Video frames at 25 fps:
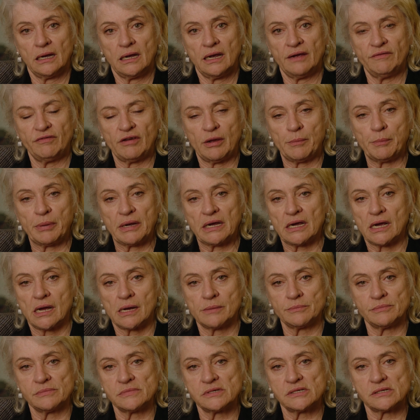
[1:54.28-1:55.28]
if it
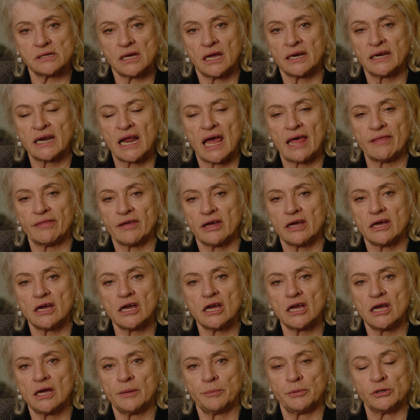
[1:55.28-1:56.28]
becomes another
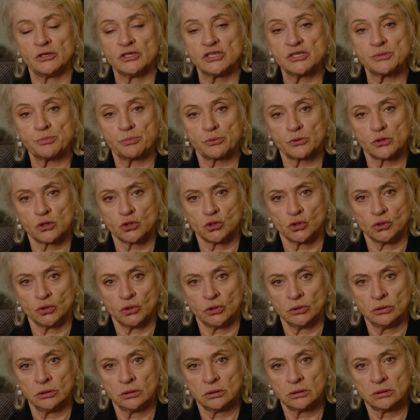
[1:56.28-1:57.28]
urban
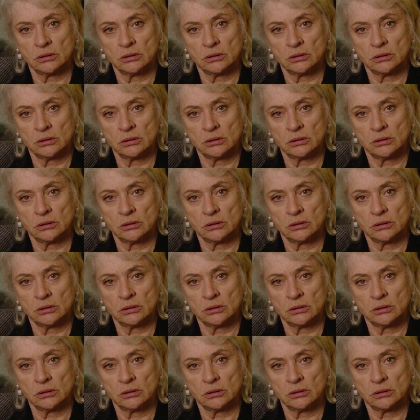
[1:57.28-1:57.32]
sprawl.